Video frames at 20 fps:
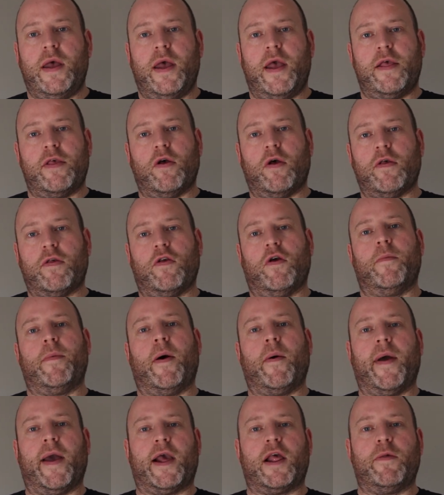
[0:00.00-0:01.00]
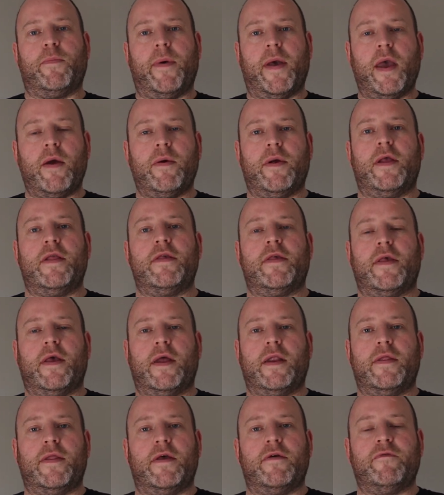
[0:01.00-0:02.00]
It's also about
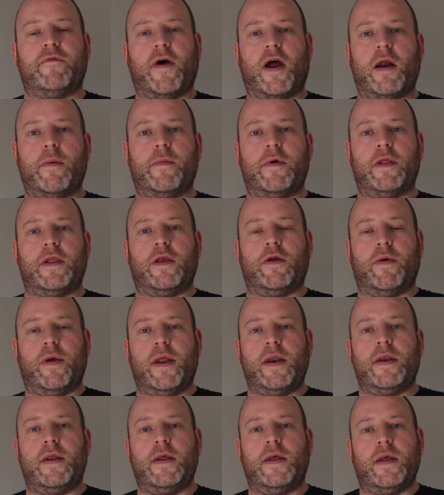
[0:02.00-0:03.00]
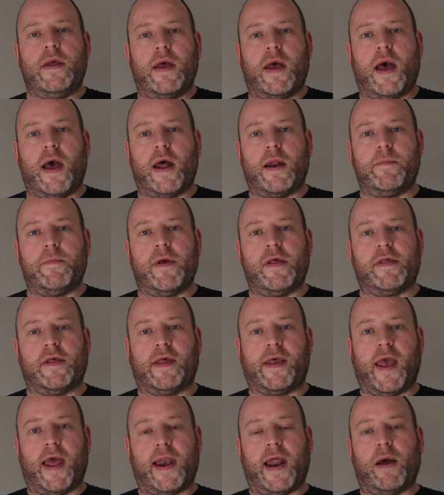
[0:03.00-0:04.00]
experiencing the environment you're in and
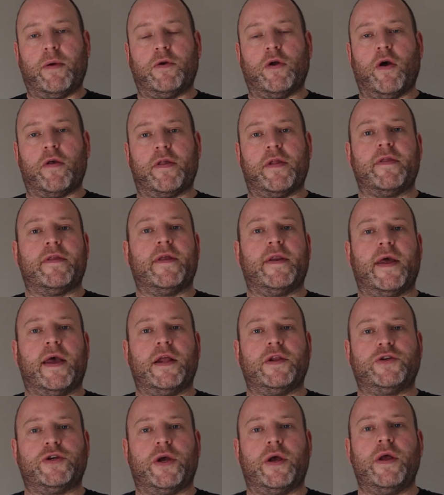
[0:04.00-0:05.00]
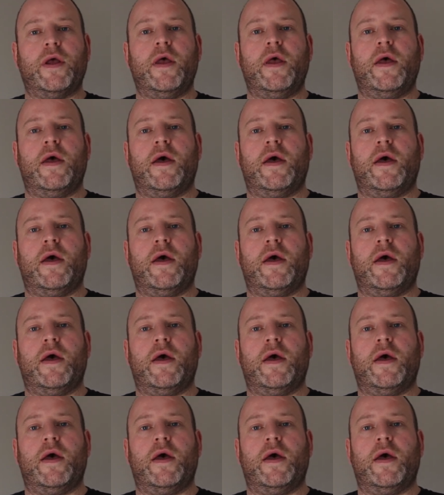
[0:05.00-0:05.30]
basically getting outdoors into nature